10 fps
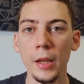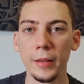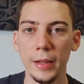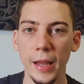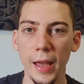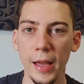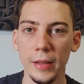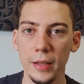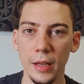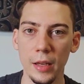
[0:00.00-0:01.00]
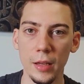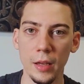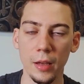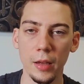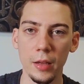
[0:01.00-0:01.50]
that had
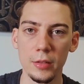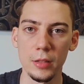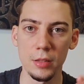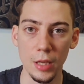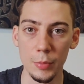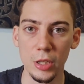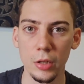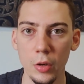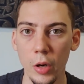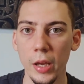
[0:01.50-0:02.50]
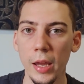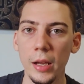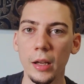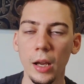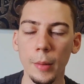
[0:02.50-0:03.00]
a, a, a subsidiary
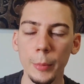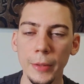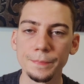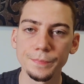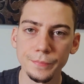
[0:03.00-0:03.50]
in Colombia.